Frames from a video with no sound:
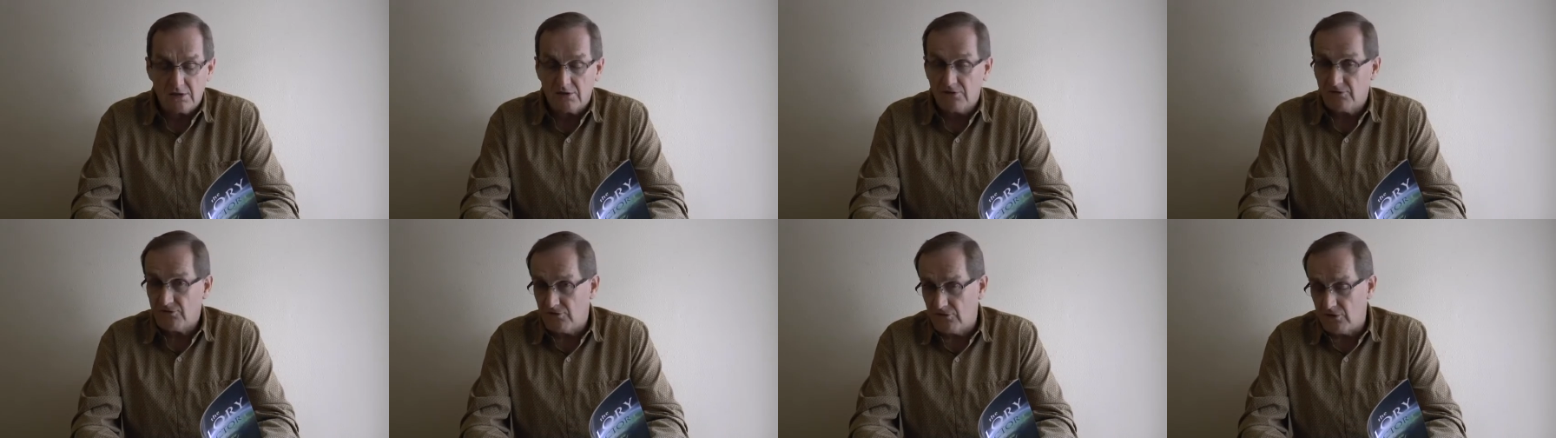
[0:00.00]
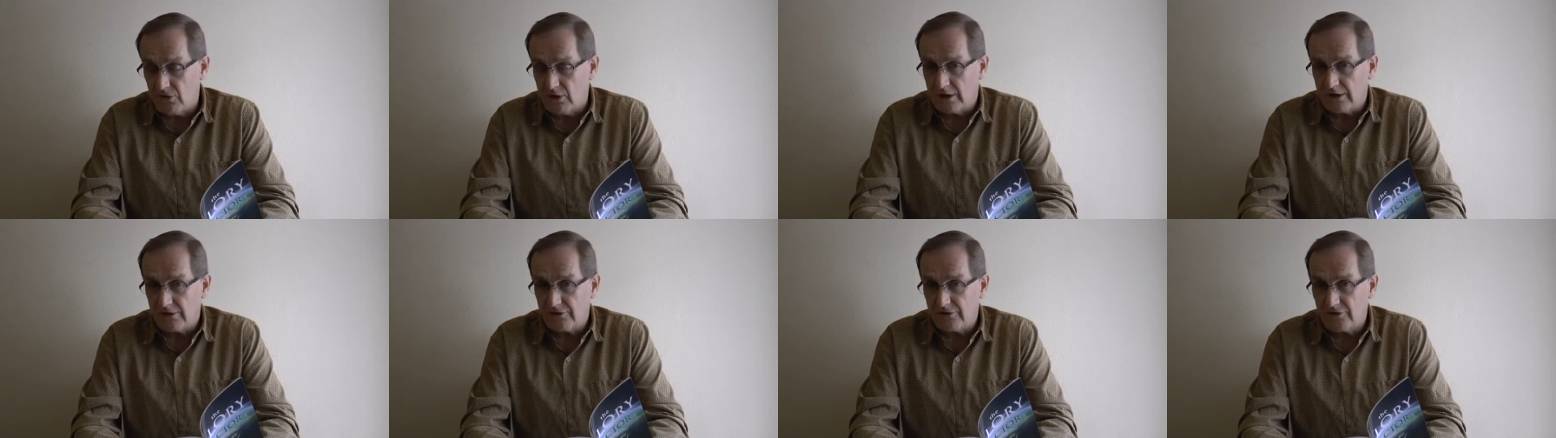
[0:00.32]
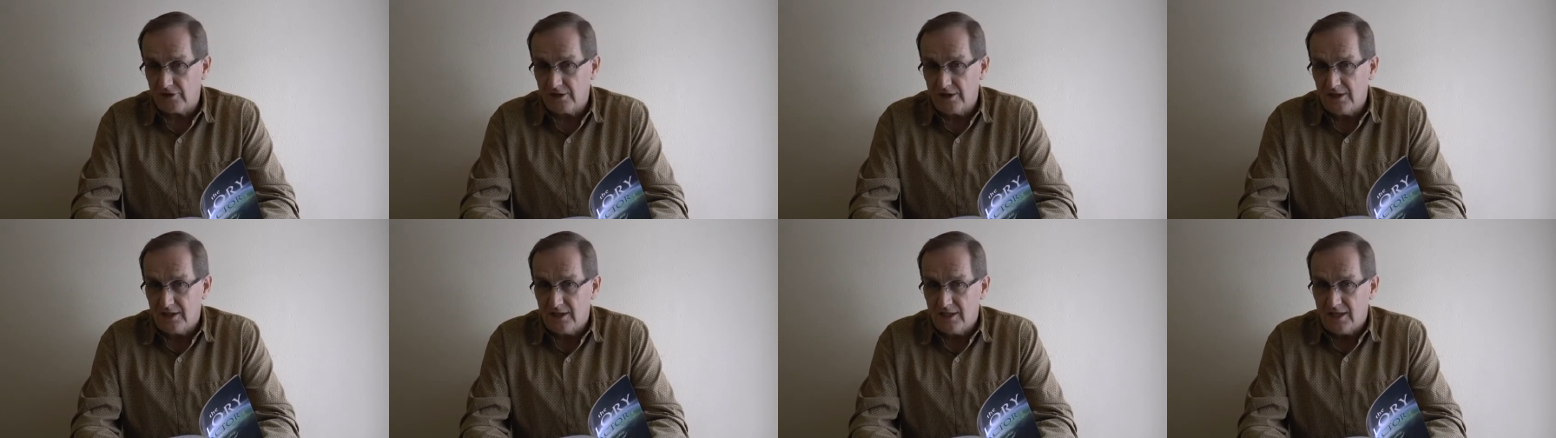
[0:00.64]

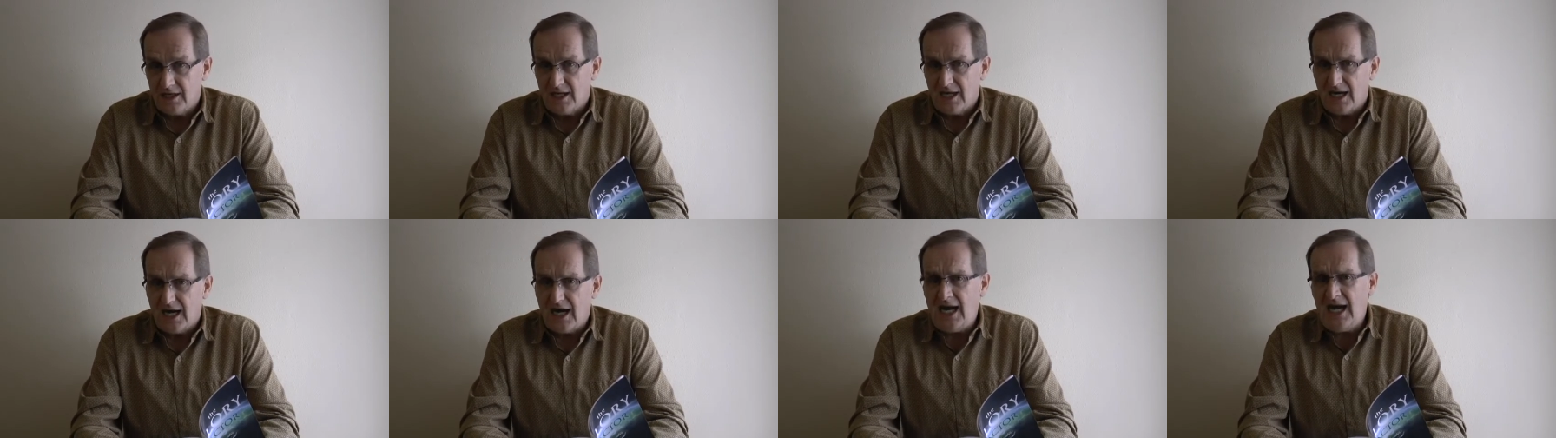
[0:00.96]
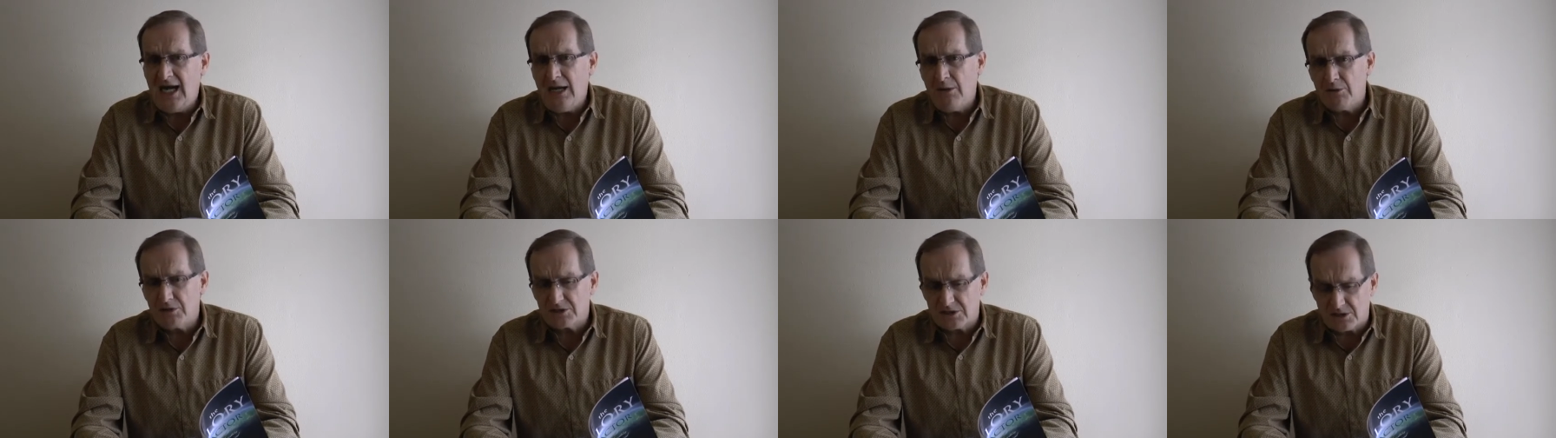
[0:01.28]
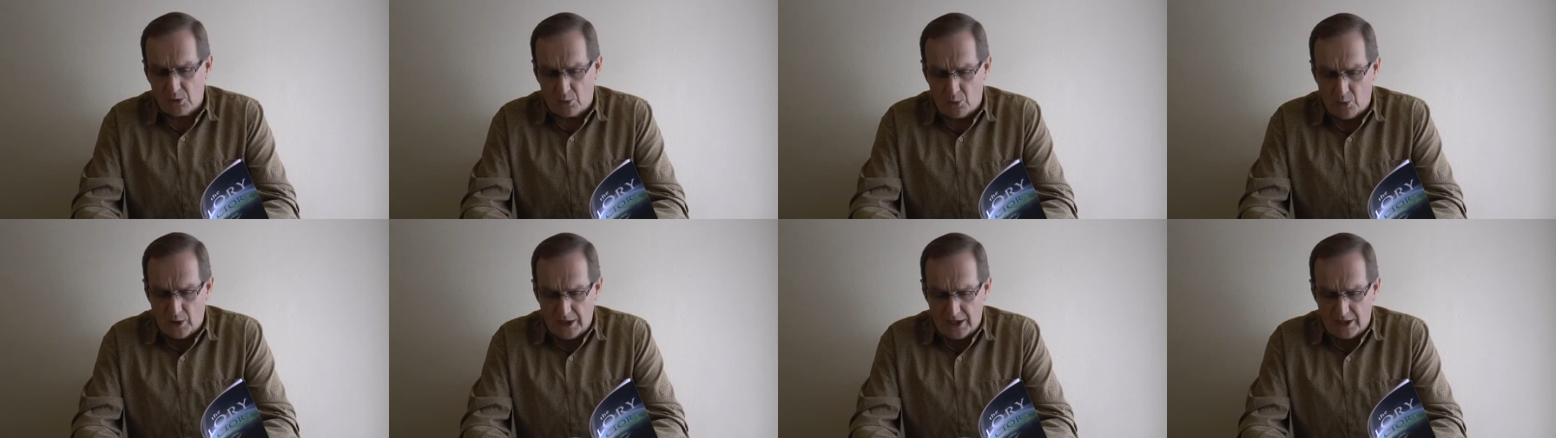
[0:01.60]
Fourth, I was
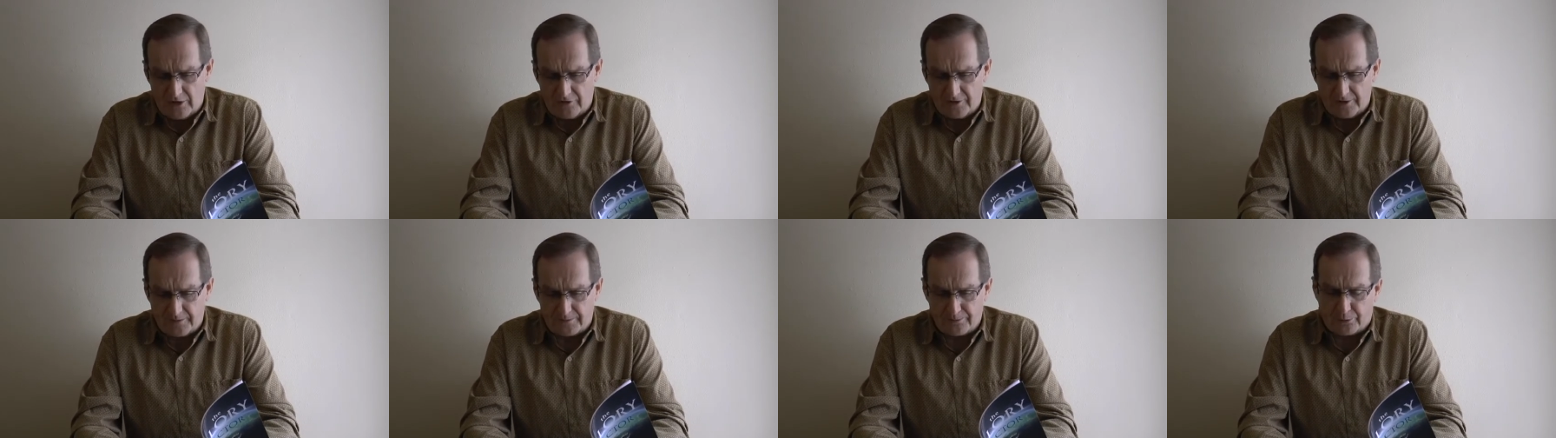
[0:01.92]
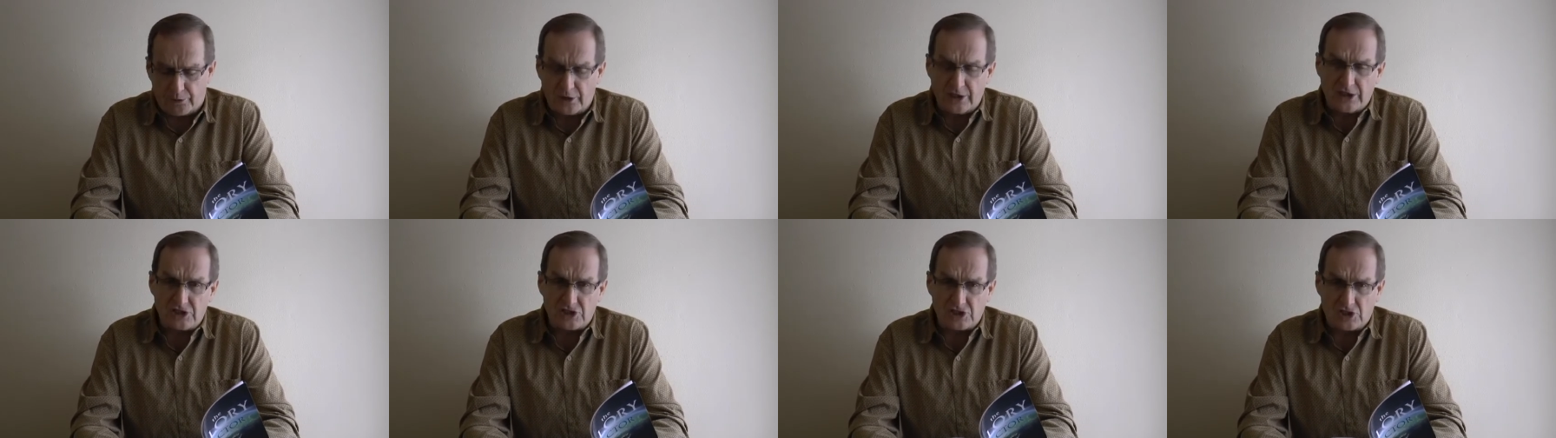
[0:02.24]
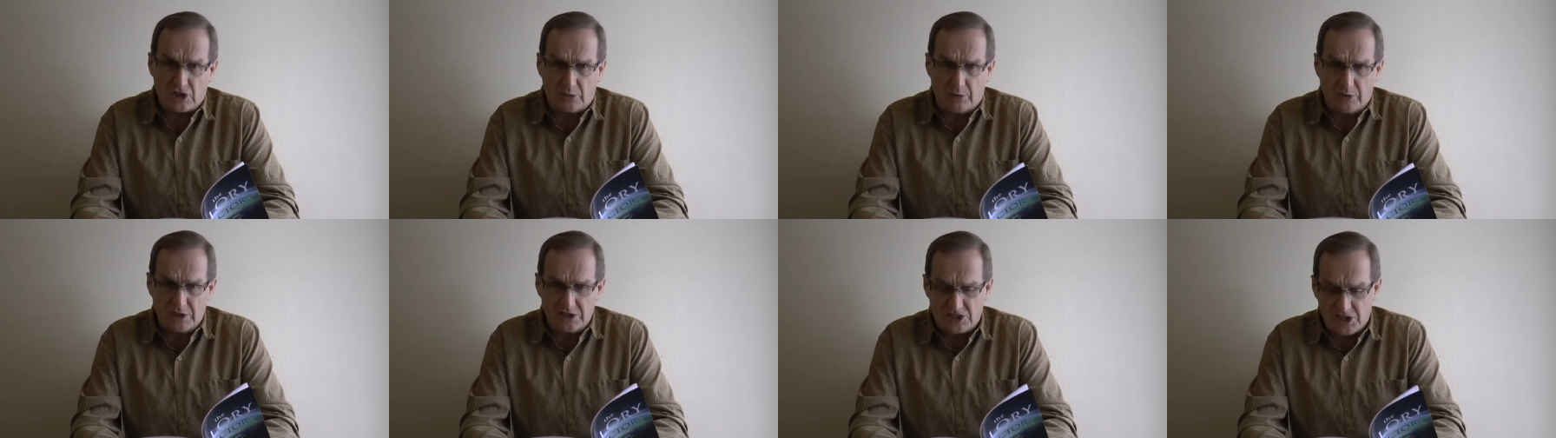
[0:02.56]
aware the
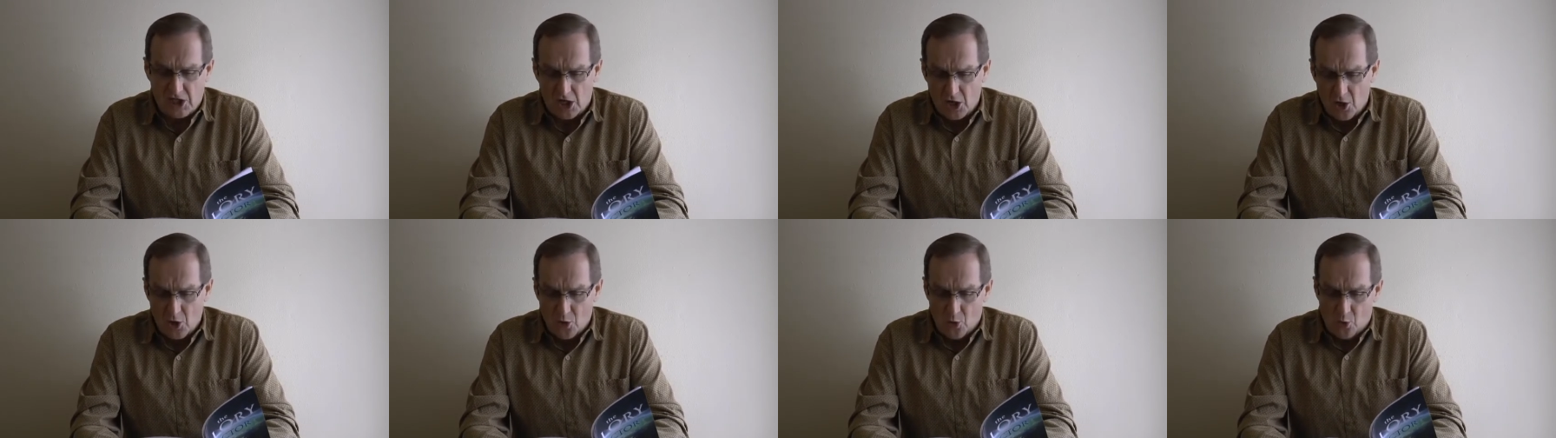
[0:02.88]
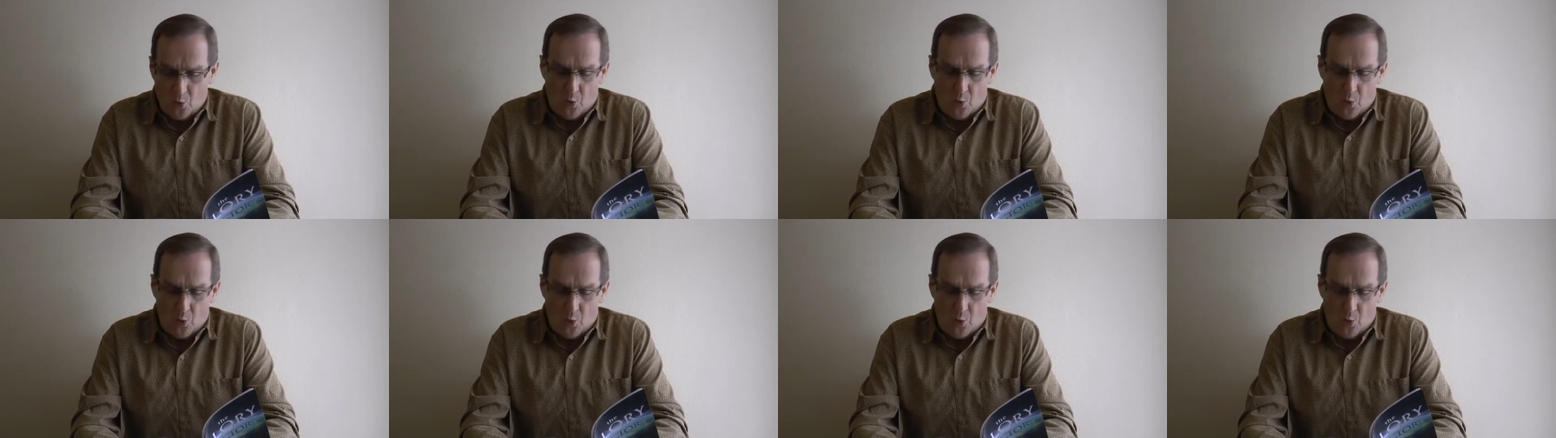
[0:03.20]
preacher was